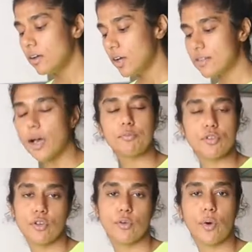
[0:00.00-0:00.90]
It's up
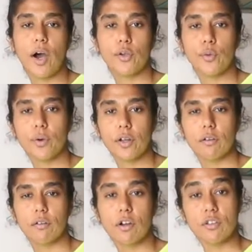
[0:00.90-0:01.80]
to you how you want
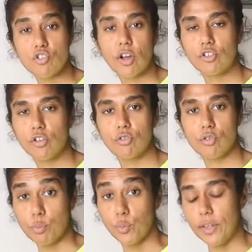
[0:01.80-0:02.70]
to construct your
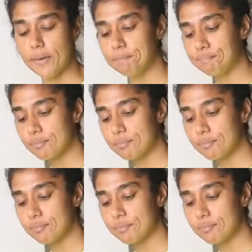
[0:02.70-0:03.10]
smoothie.